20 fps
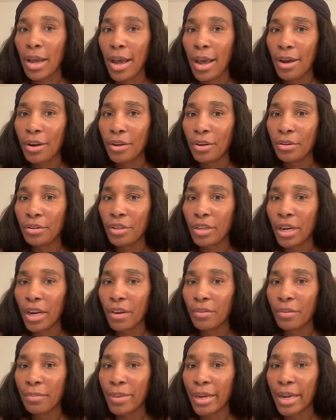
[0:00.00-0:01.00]
How do you shake
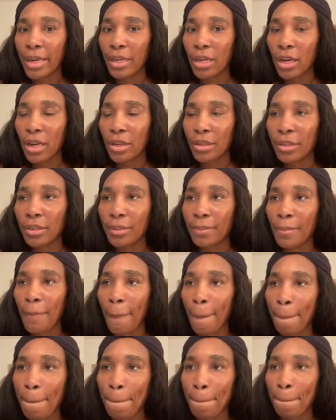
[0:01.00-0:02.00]
off a bad loss?
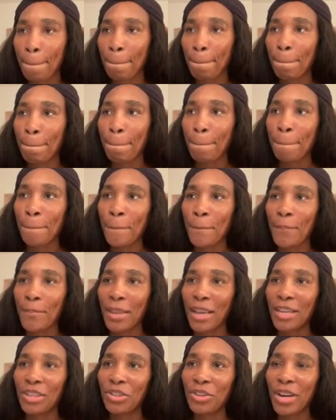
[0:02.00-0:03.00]

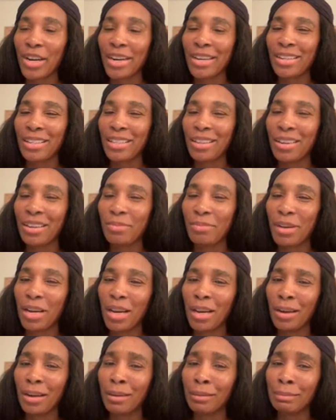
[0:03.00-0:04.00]
I try not to think
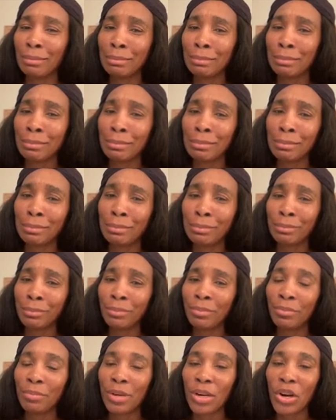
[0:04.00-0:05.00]
about it,
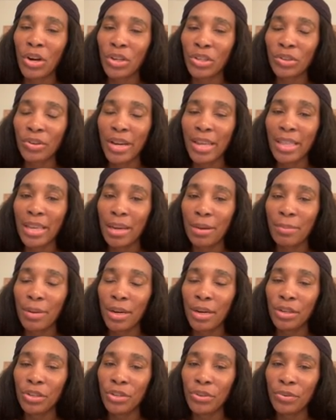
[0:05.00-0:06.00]
but also I think
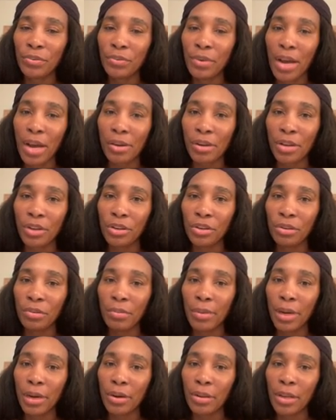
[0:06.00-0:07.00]
about it too, how I could do
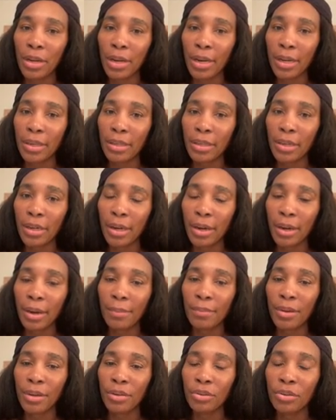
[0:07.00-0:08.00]
better the next
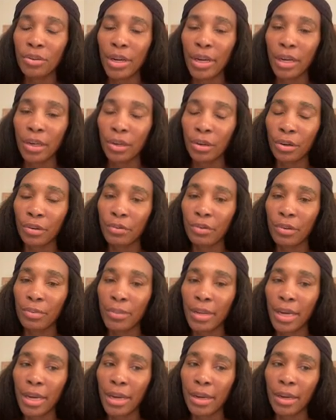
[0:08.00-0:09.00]
time, and try to learn
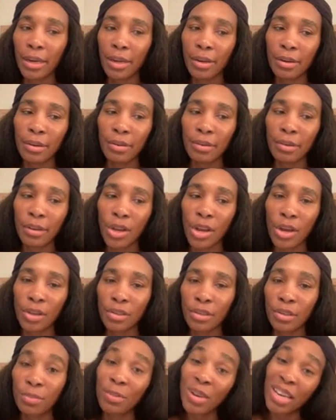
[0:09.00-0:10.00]
from that. And the
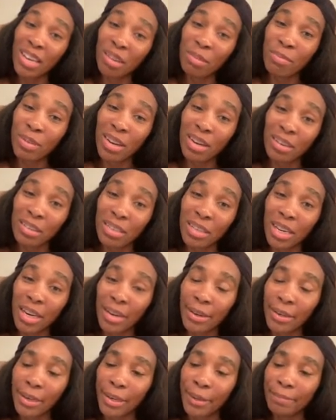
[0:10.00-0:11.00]
losses make you better,
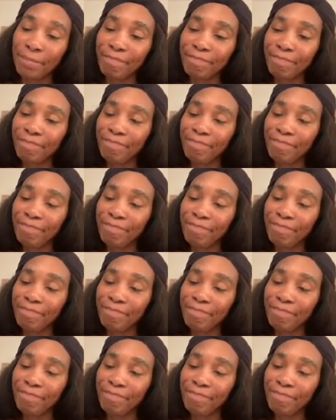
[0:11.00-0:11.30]
sadly.